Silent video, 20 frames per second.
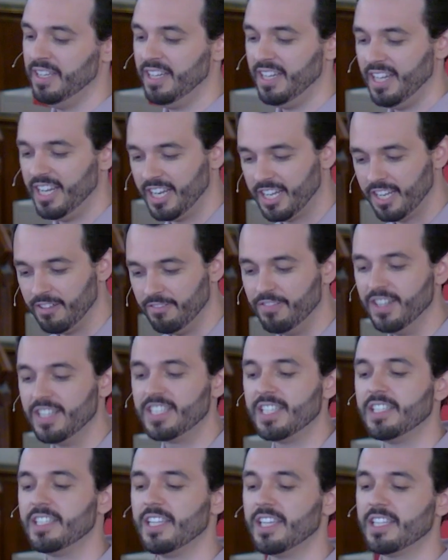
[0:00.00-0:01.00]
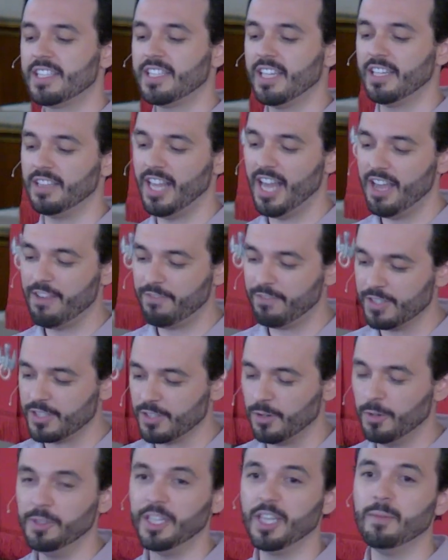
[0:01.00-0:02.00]
It convinces us that life is
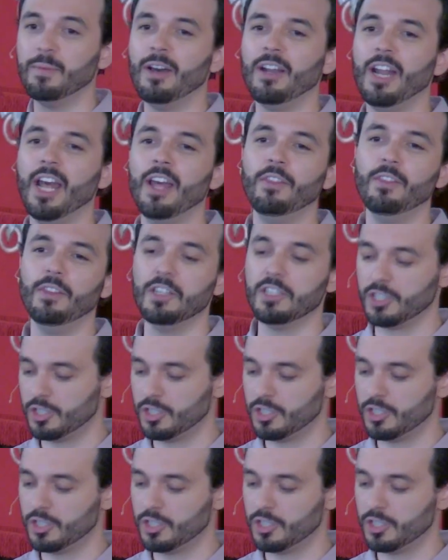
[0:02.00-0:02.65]
only about endless